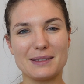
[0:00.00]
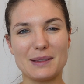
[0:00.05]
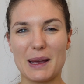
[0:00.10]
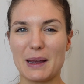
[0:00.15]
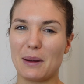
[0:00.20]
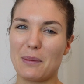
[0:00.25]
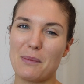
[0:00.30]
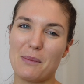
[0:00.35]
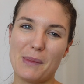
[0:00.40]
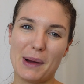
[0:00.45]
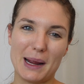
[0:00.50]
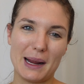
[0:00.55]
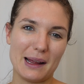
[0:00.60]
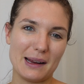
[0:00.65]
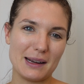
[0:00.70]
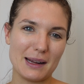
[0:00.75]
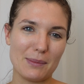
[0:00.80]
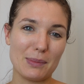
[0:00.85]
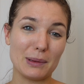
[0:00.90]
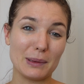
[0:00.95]
like might
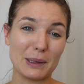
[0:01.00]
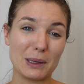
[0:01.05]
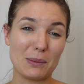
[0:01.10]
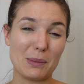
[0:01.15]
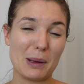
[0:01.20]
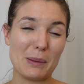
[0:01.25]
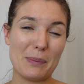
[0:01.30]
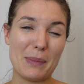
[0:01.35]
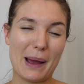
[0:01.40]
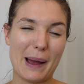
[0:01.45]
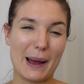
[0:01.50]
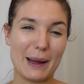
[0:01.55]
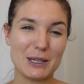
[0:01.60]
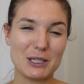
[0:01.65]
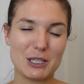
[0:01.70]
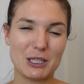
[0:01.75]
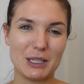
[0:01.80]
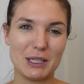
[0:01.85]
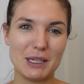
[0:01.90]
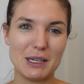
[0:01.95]
end up a little bit
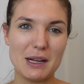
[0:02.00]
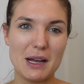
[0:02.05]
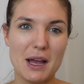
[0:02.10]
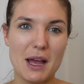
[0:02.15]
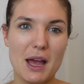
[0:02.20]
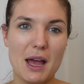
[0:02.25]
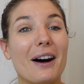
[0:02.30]
patchy.